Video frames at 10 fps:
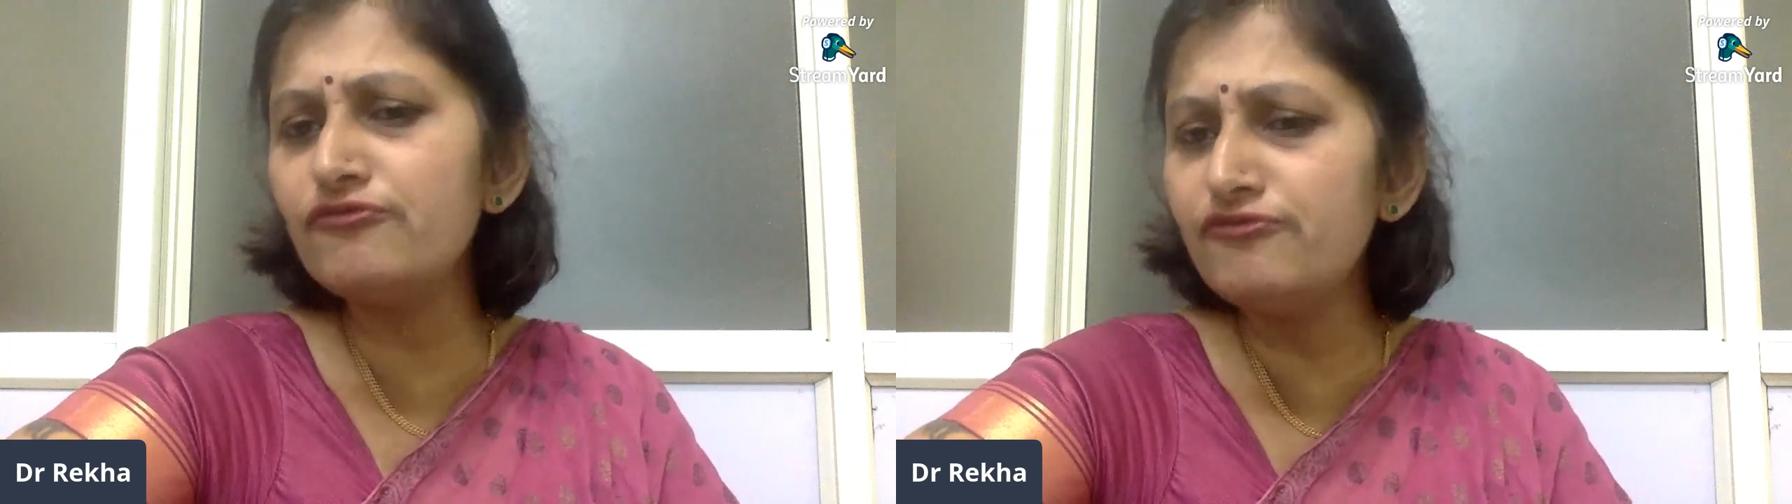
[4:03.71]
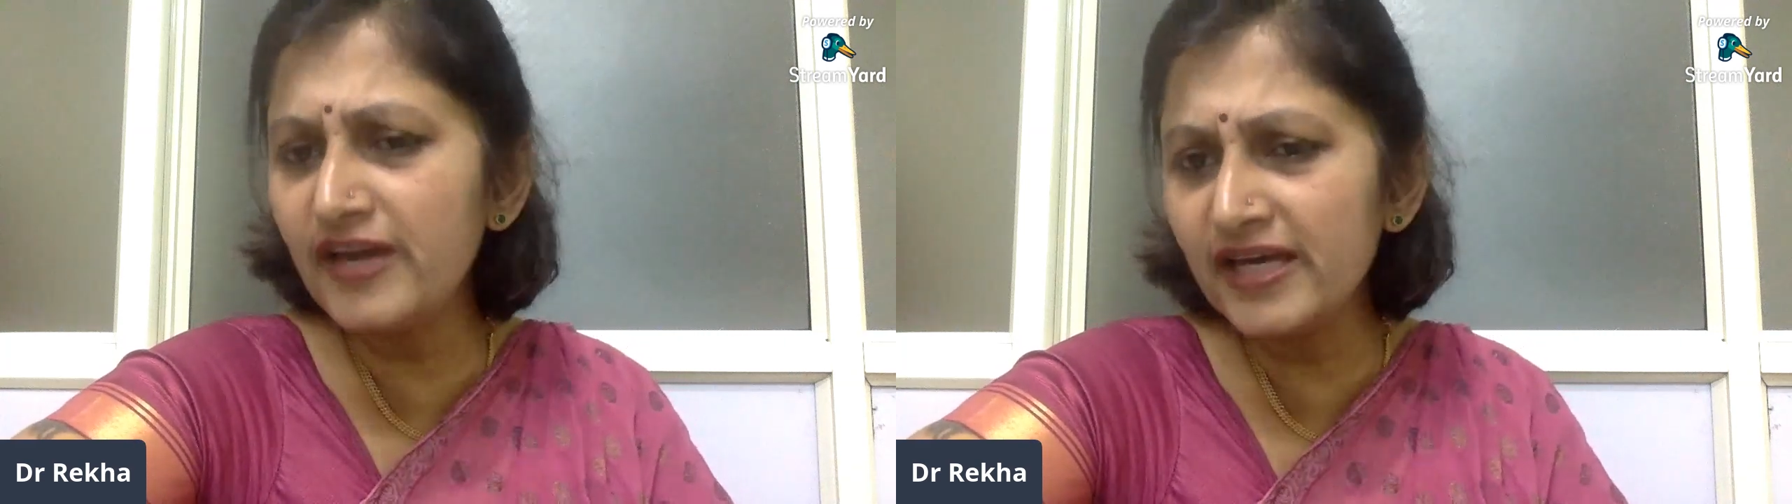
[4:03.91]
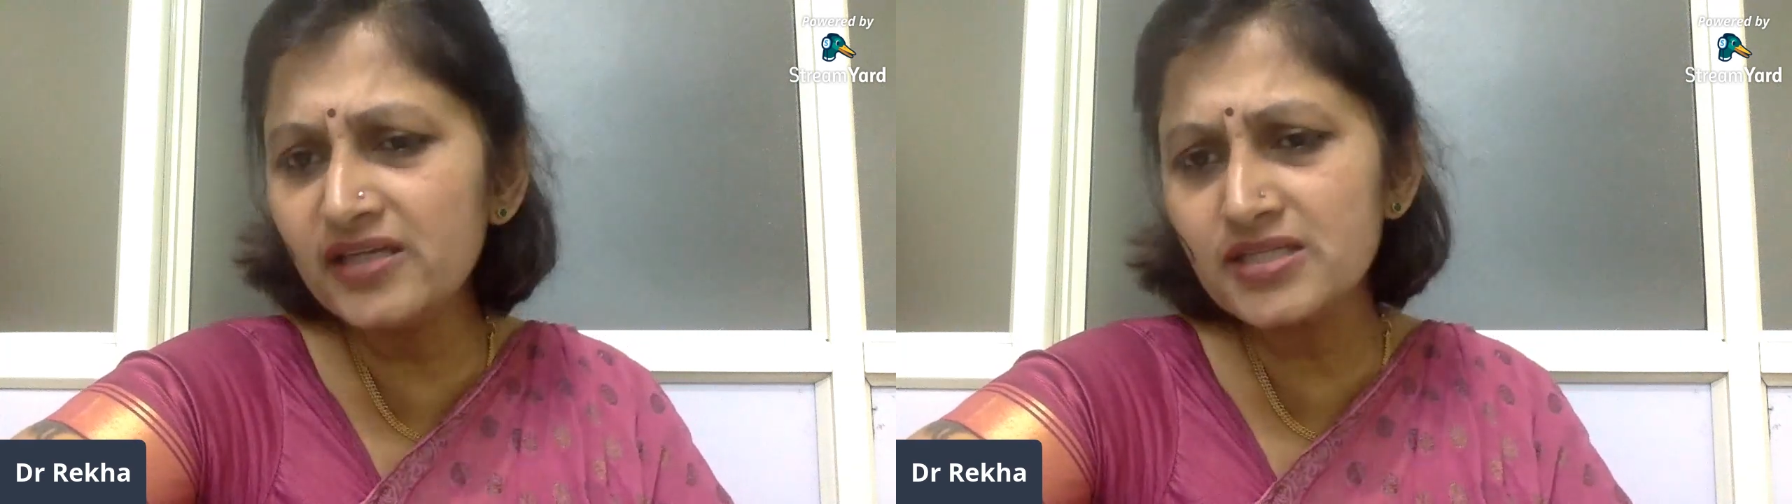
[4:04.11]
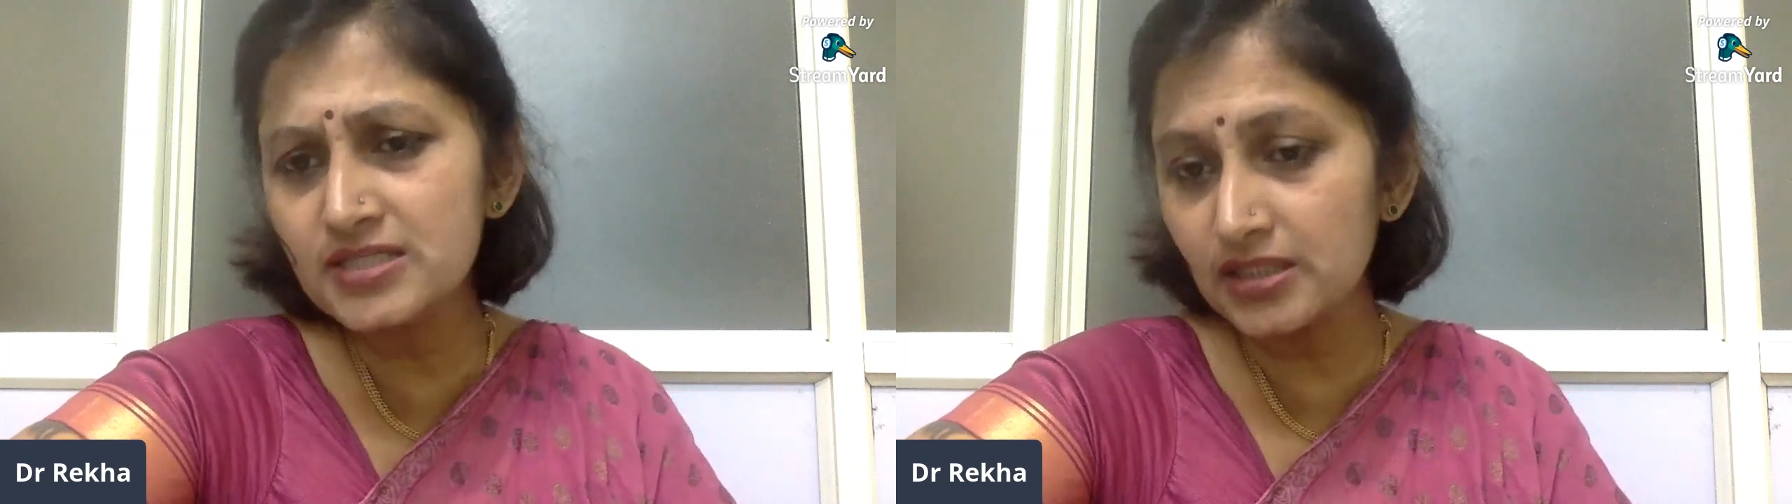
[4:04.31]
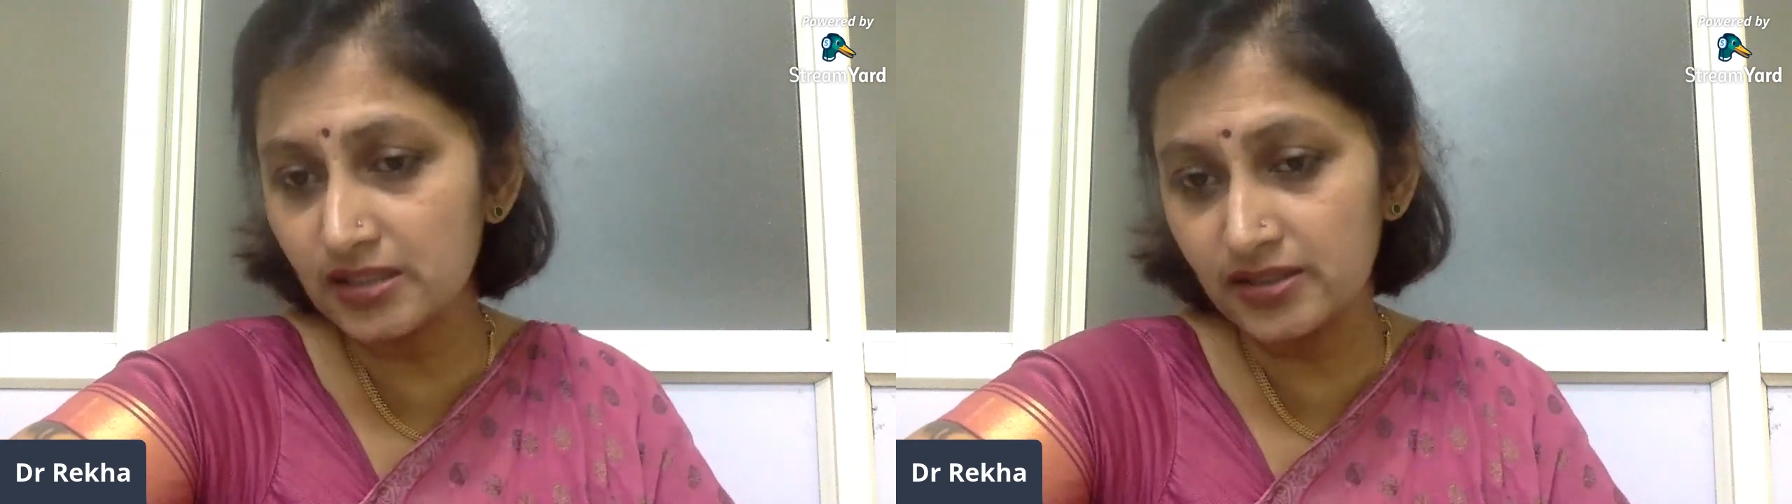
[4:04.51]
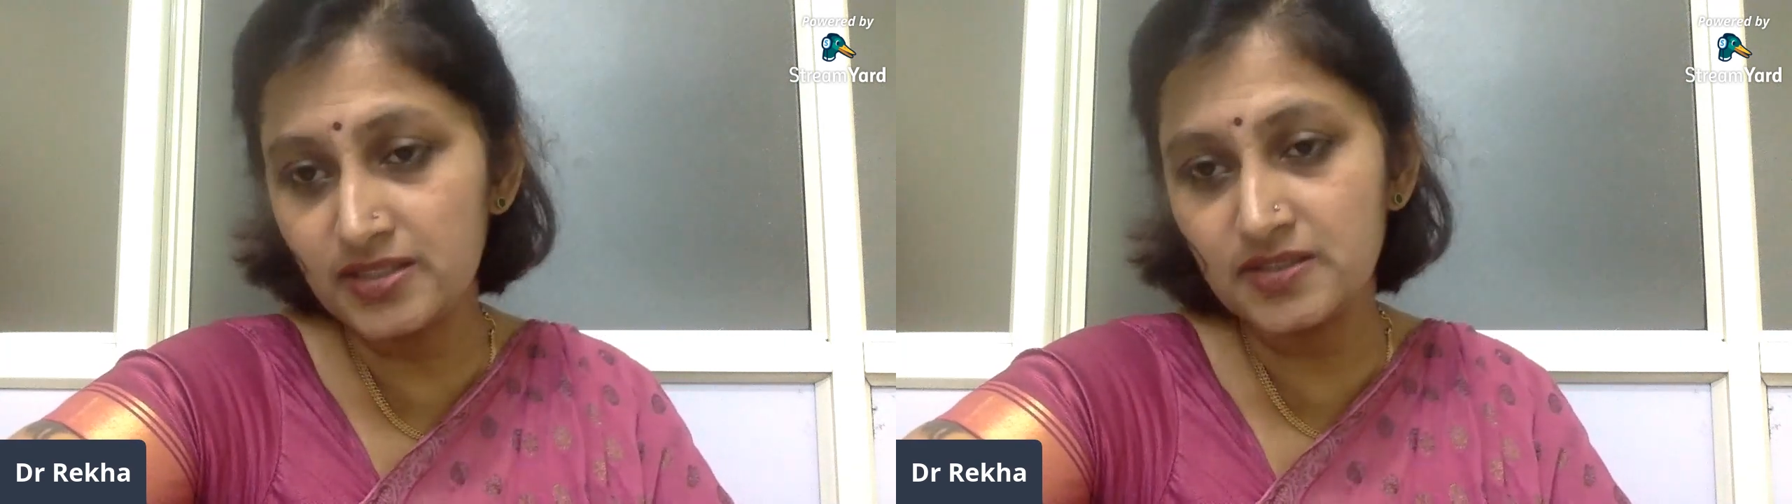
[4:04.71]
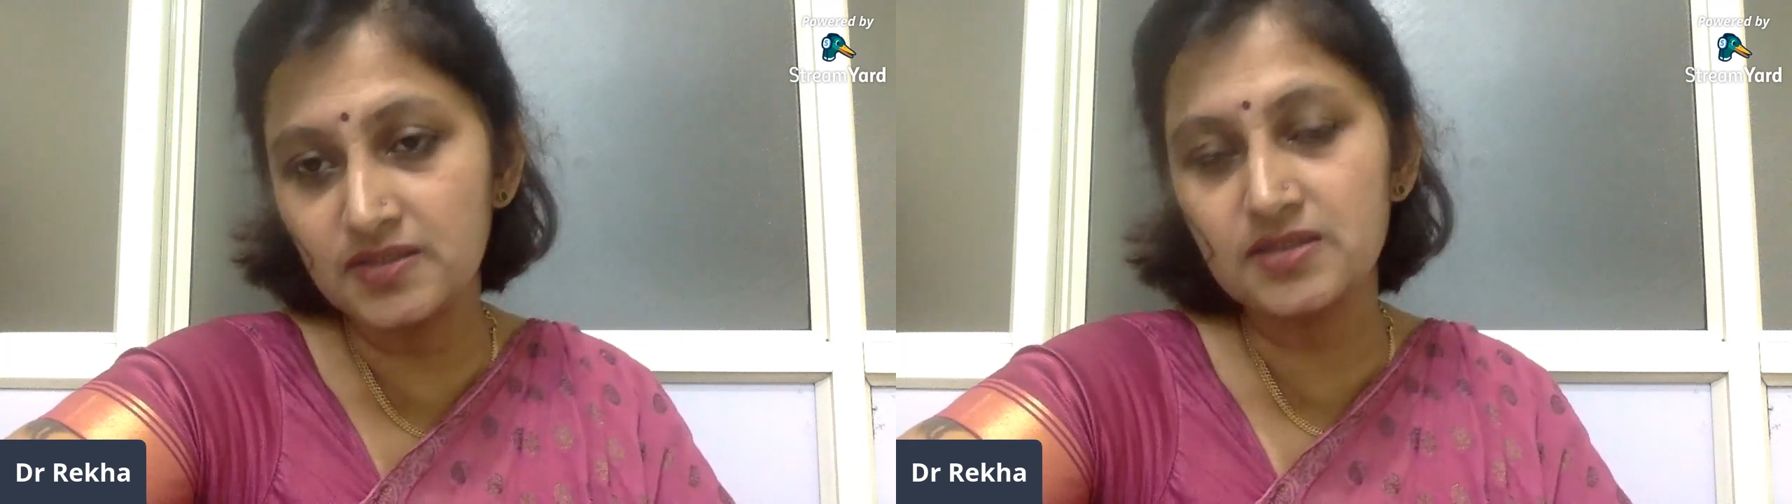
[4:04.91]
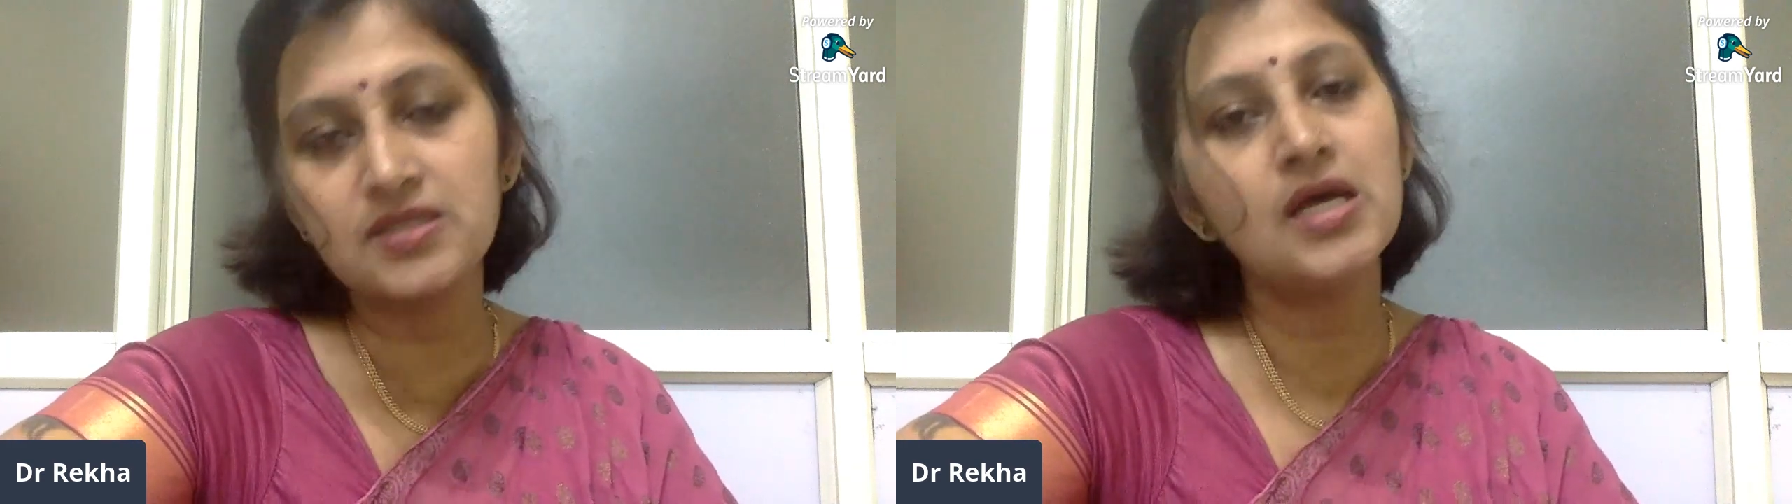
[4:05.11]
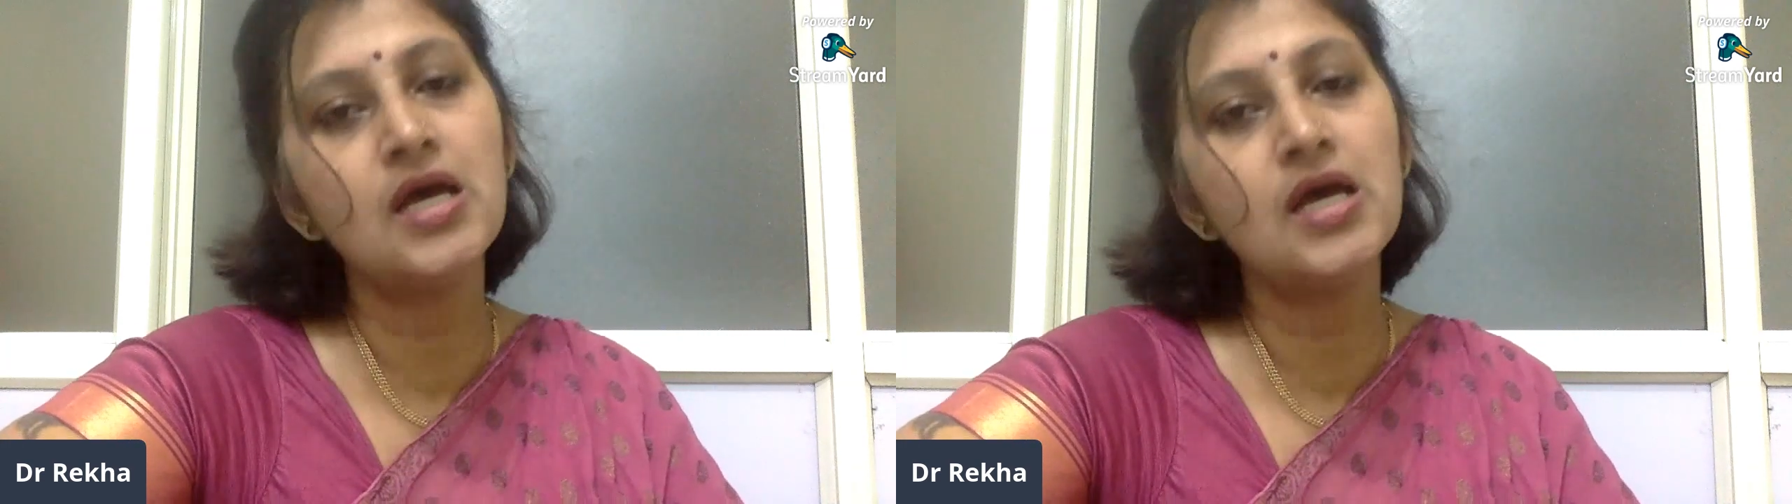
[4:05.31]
various reasons.